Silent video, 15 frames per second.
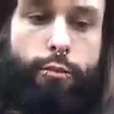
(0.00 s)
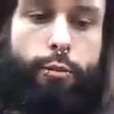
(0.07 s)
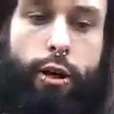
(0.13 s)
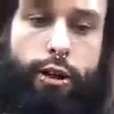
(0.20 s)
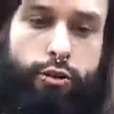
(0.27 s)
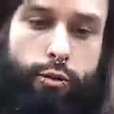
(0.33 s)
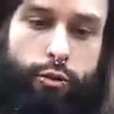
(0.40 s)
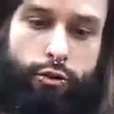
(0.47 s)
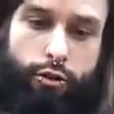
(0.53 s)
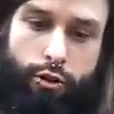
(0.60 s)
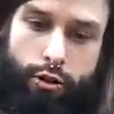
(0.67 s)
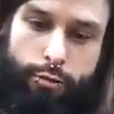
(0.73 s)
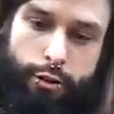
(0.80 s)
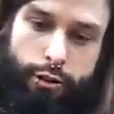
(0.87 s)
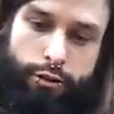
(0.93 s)
might as well
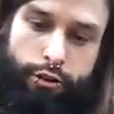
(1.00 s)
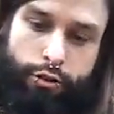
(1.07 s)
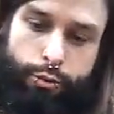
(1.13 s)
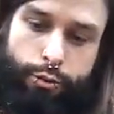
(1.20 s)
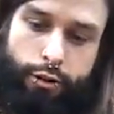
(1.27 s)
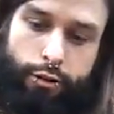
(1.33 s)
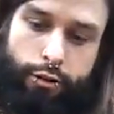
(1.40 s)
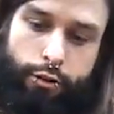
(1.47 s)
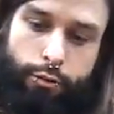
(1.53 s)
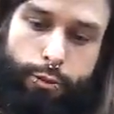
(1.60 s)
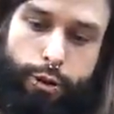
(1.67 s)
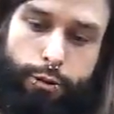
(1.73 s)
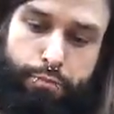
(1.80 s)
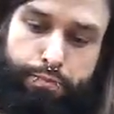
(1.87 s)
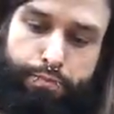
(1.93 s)
talk about this one a little
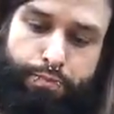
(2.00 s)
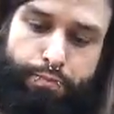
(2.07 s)
bit,